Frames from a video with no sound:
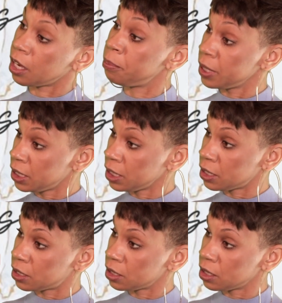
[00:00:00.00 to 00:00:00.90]
of
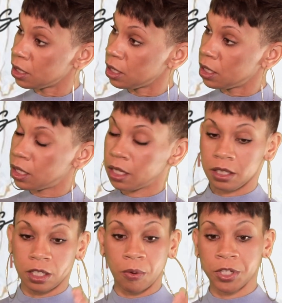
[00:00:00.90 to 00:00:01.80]
business,
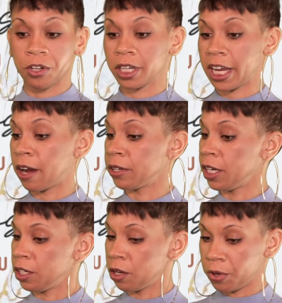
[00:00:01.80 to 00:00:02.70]
knowing your
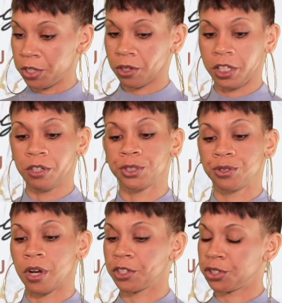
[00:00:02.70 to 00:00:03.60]
accounting, knowing your legal
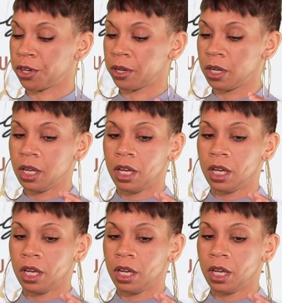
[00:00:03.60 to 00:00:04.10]
structure.